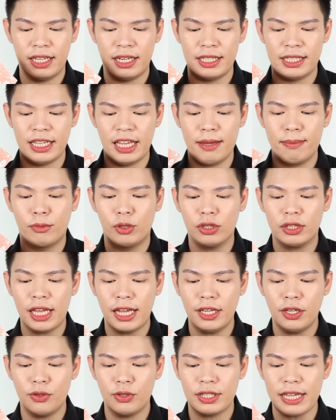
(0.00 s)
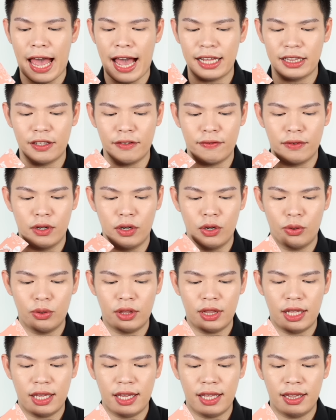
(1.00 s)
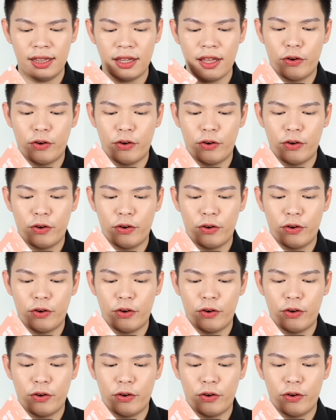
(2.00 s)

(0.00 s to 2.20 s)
it is a multi-use active glow tint